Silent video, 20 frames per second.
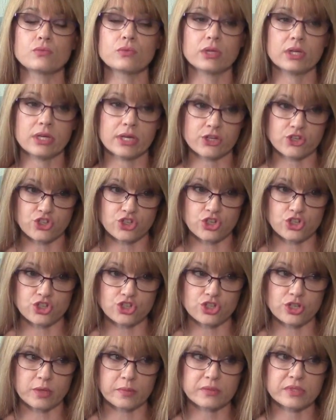
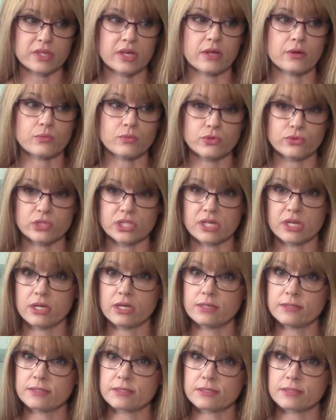relationships and
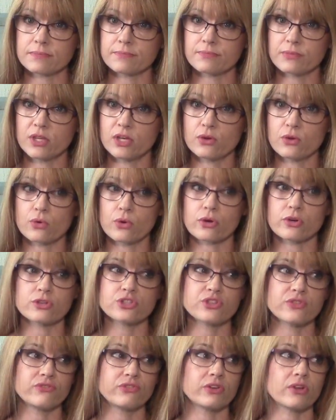routines in order
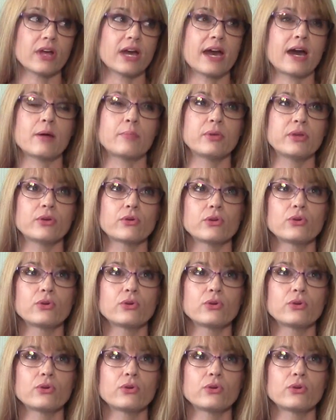to feel happy,